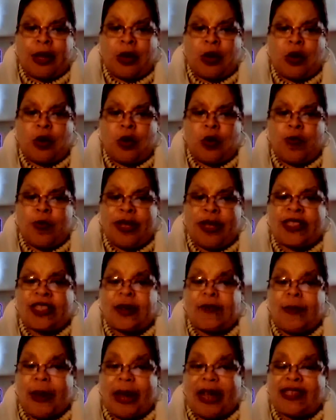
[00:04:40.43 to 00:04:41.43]
who
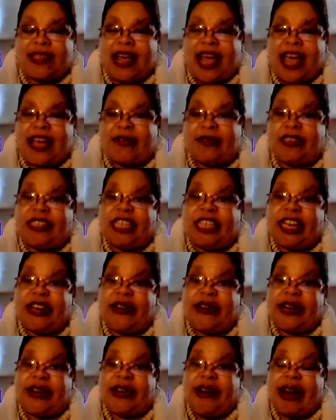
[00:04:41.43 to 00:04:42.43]
meets the baseline
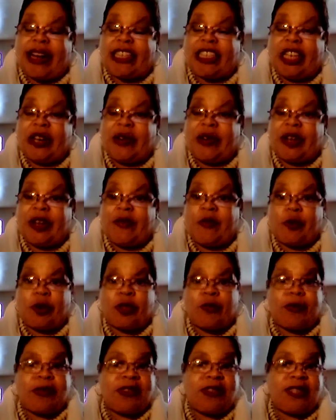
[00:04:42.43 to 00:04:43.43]
criteria
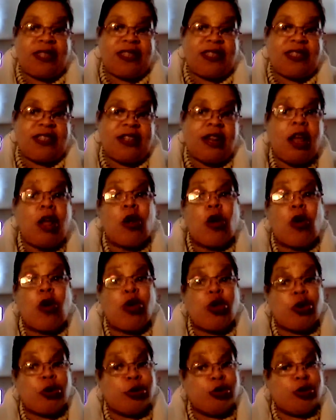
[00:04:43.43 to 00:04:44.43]
for the position,
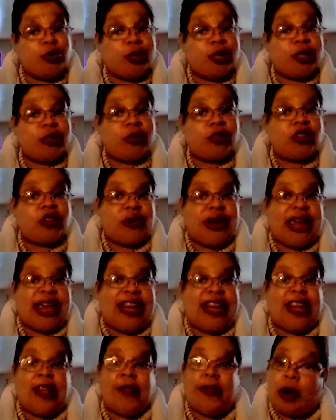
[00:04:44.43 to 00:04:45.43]
who you can do a little
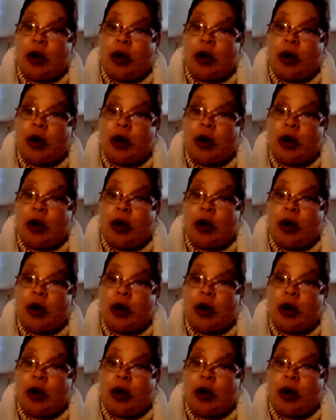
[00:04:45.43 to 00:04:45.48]
training.